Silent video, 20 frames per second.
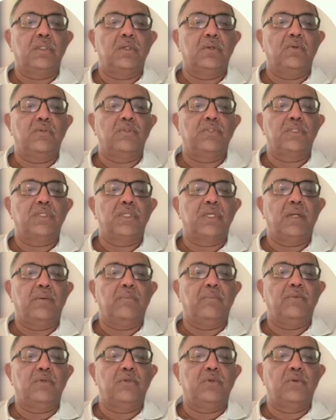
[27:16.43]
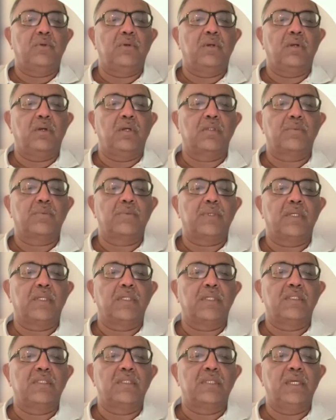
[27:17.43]
closure time, total
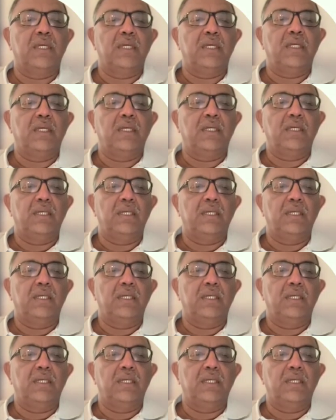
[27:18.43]
hospital stay,